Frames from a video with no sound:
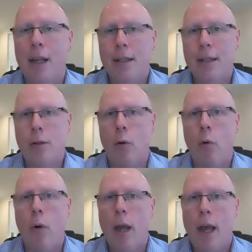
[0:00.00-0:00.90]

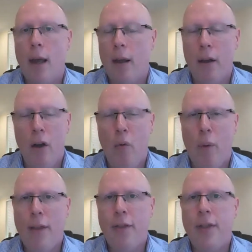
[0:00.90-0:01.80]
So
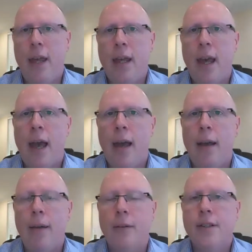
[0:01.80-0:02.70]
with the
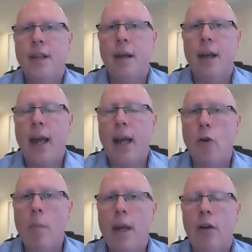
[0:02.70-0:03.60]

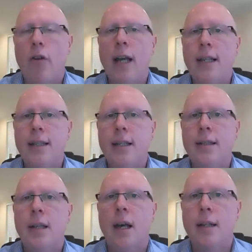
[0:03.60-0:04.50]
economic
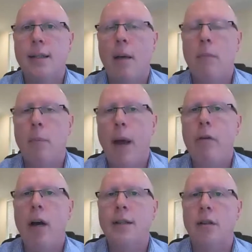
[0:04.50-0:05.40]
crisis that has come
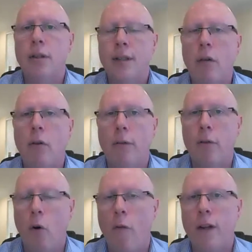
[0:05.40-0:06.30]
about as a result of
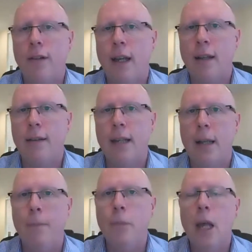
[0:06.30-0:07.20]

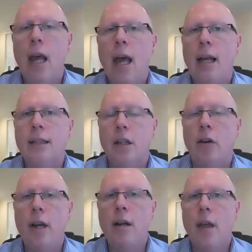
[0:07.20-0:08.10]
COVID-19, it's
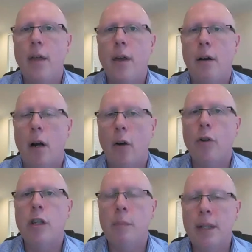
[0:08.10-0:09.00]
clear that there are
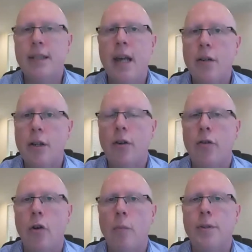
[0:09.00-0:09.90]
going to be certain
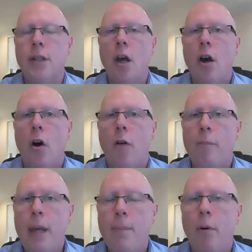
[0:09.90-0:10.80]
groups of
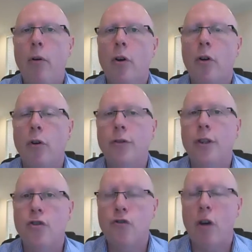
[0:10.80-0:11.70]
people who are going
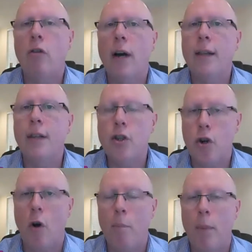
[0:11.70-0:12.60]
to struggle in the
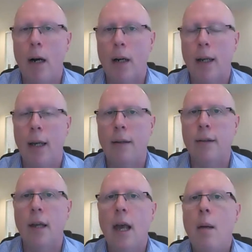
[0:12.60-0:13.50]
job market,
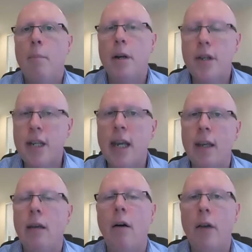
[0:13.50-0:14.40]

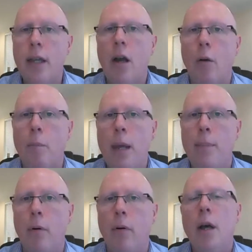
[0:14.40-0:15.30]
particularly young
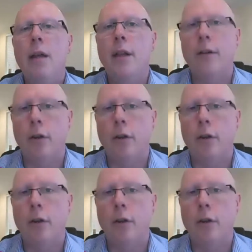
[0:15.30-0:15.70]
people that